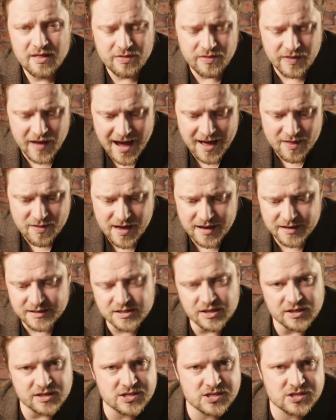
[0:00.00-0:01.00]
That then is
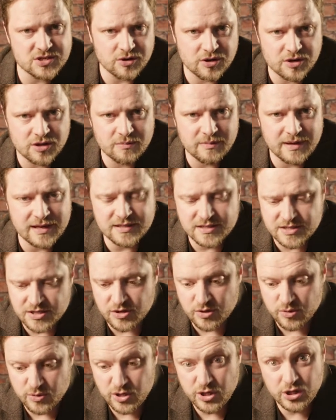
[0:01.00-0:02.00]
going to suck them into
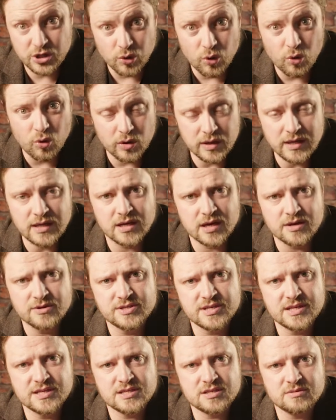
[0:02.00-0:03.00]
your
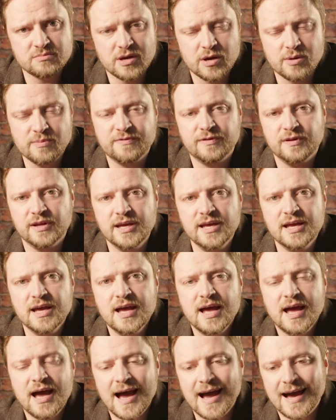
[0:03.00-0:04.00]
ecosystem, hopefully,
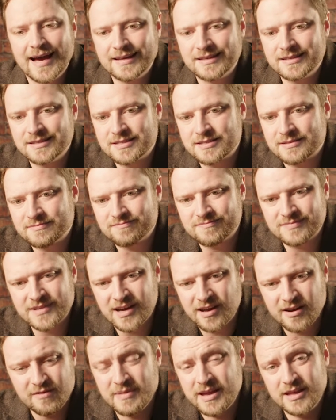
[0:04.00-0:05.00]
and
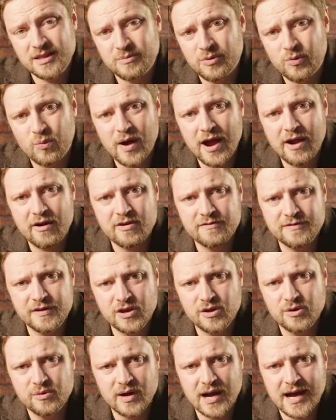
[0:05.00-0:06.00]
kind of make them aware of
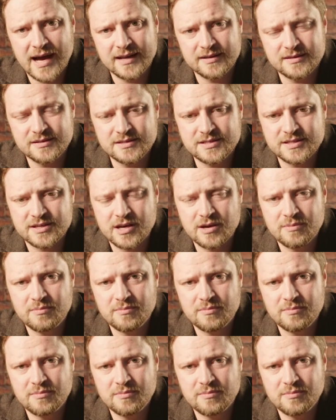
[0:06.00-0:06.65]
you and